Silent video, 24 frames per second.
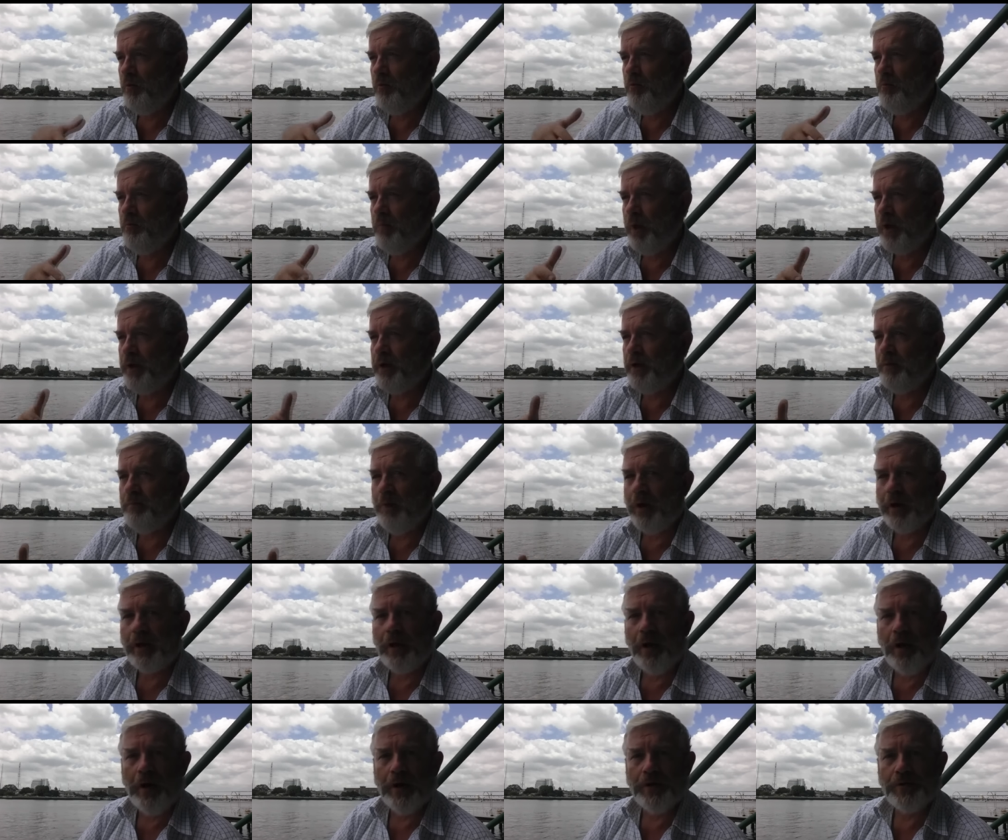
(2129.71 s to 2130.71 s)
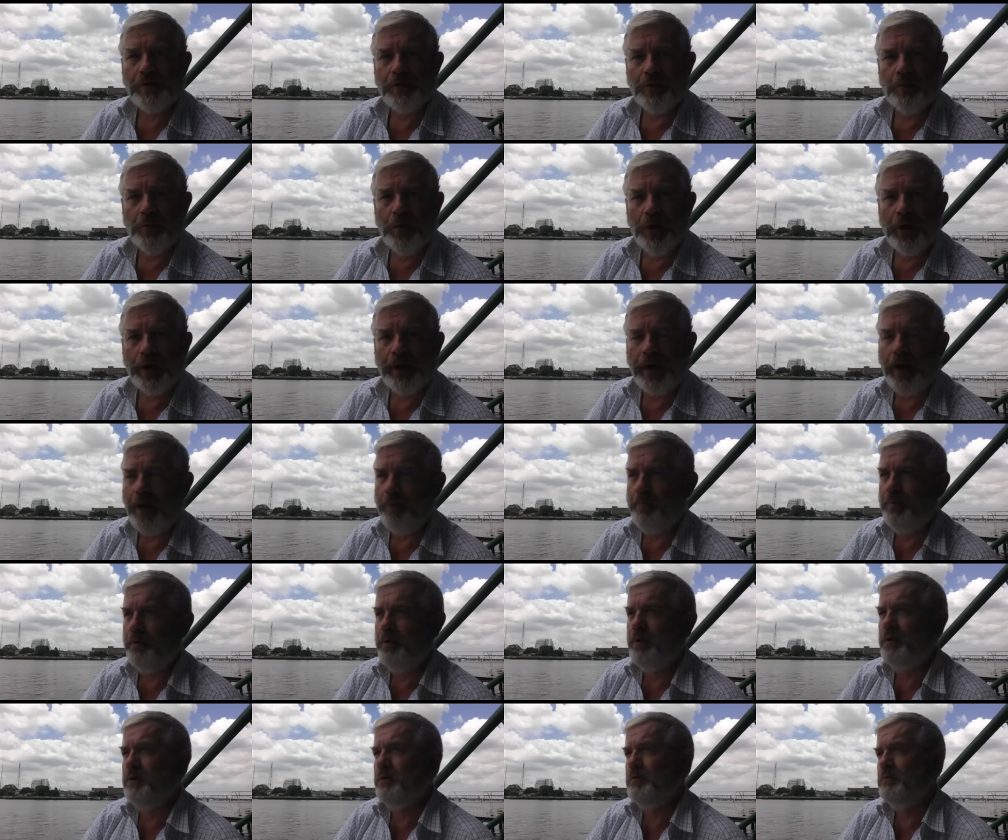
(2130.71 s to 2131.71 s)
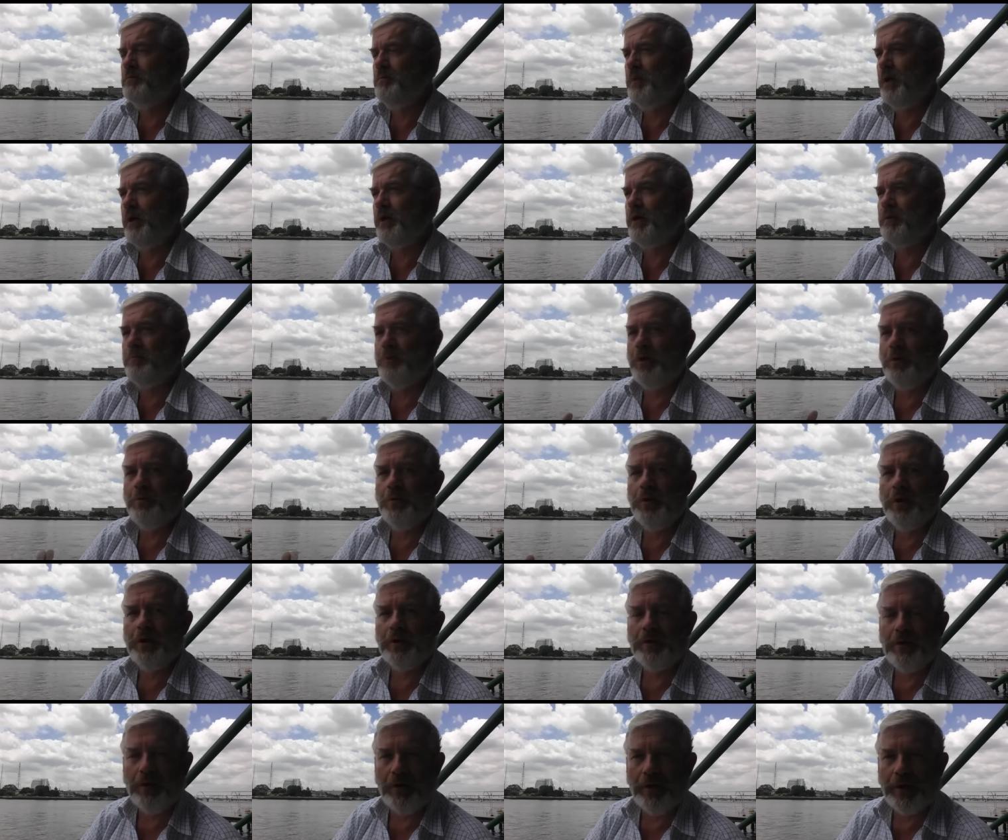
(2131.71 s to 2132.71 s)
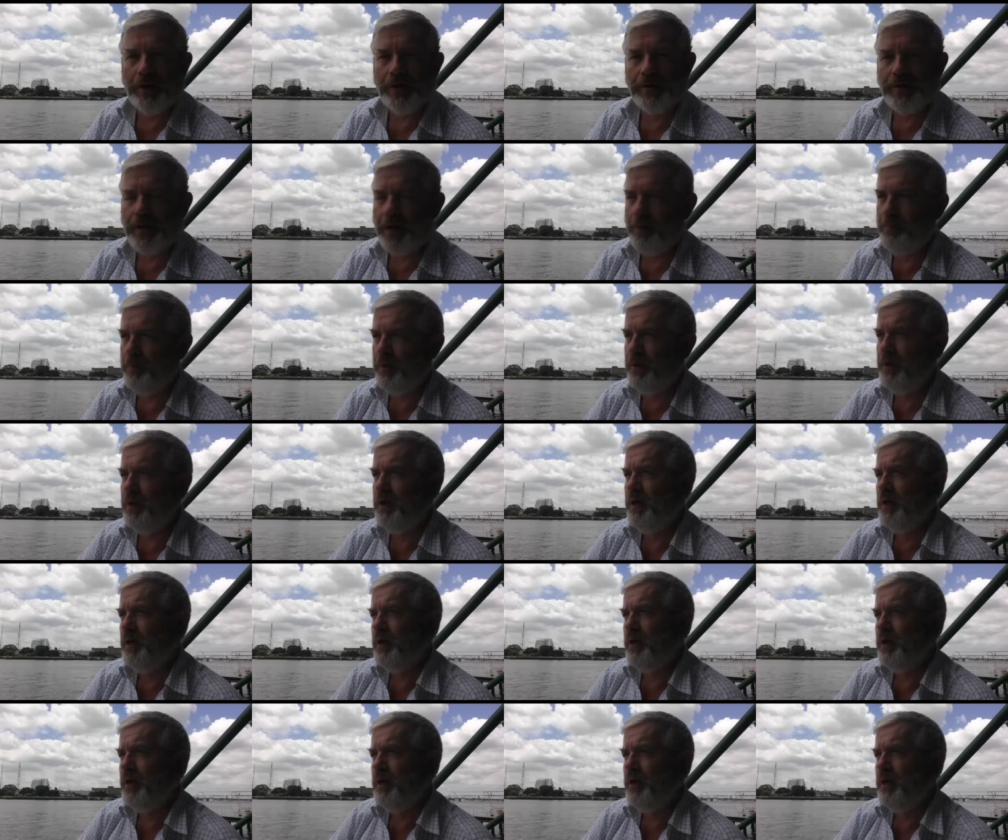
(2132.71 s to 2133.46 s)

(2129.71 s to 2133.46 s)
making my clients at work happy, making my work colleagues happy.